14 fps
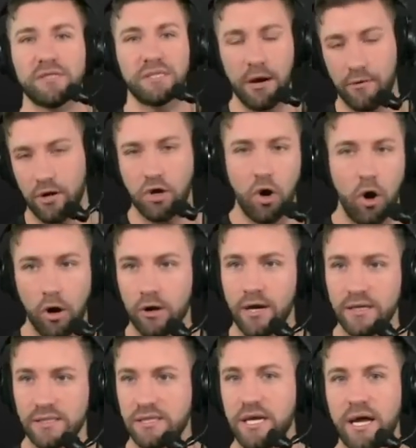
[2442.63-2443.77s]
Derek Carr
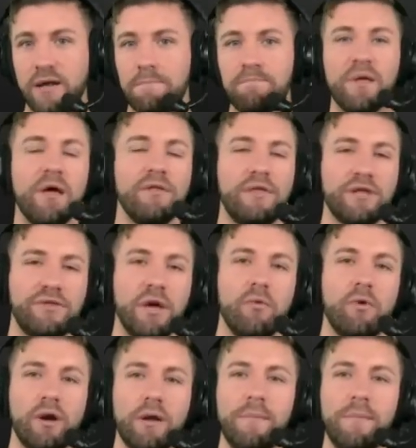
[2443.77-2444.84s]
has said it that they want